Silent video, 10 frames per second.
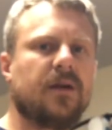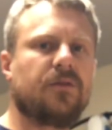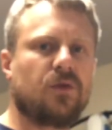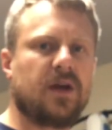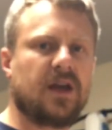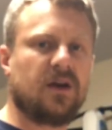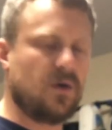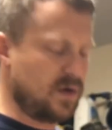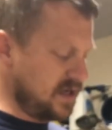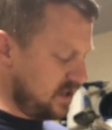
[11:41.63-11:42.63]
before I get
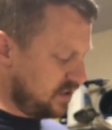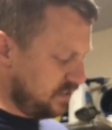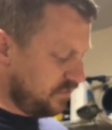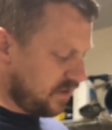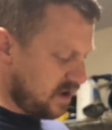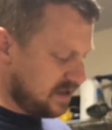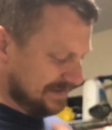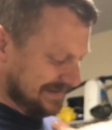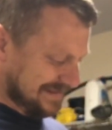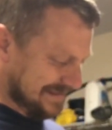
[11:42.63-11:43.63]
going here too far,
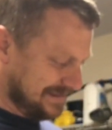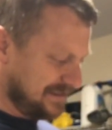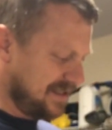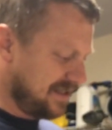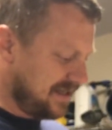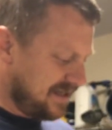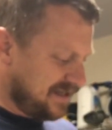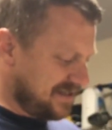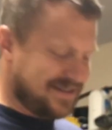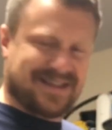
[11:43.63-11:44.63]

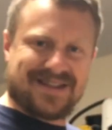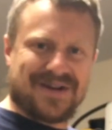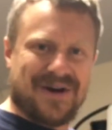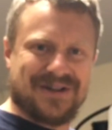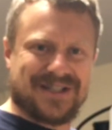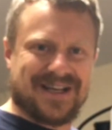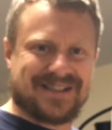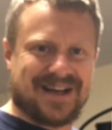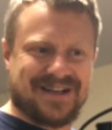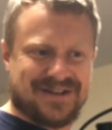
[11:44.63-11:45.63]
get the
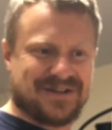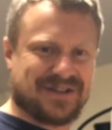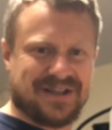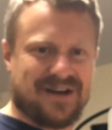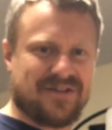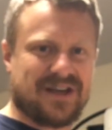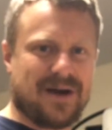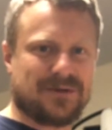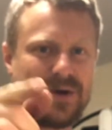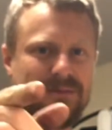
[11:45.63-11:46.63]
RGS out of here and clean everything
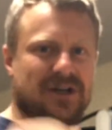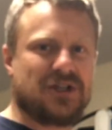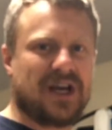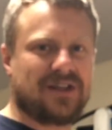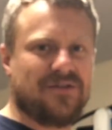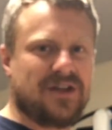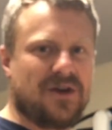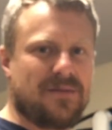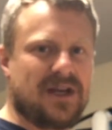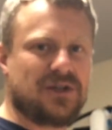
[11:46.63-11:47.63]
up. So I'm going to check the
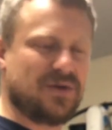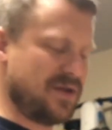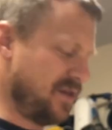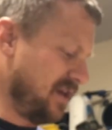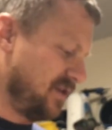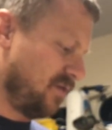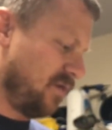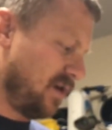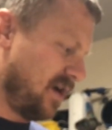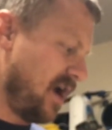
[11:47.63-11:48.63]
video, make sure that things are
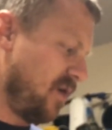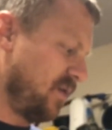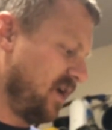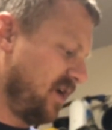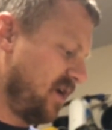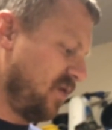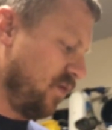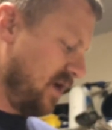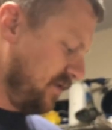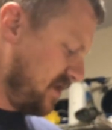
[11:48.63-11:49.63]
working out
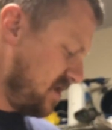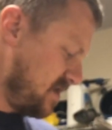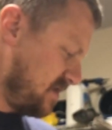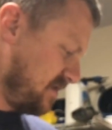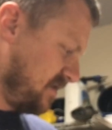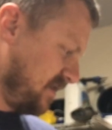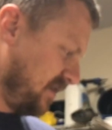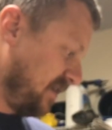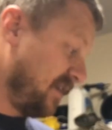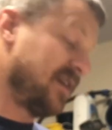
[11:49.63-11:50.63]
well there, and
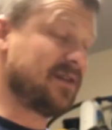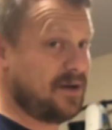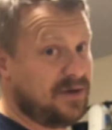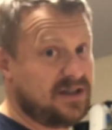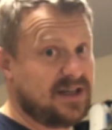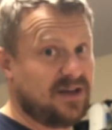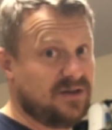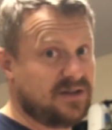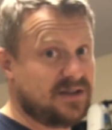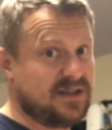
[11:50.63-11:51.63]
I'm going to take a
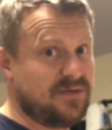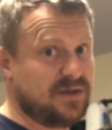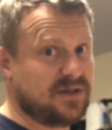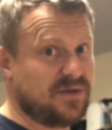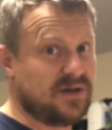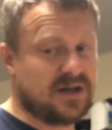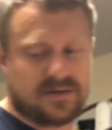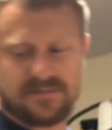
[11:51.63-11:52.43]
look and see what's going on.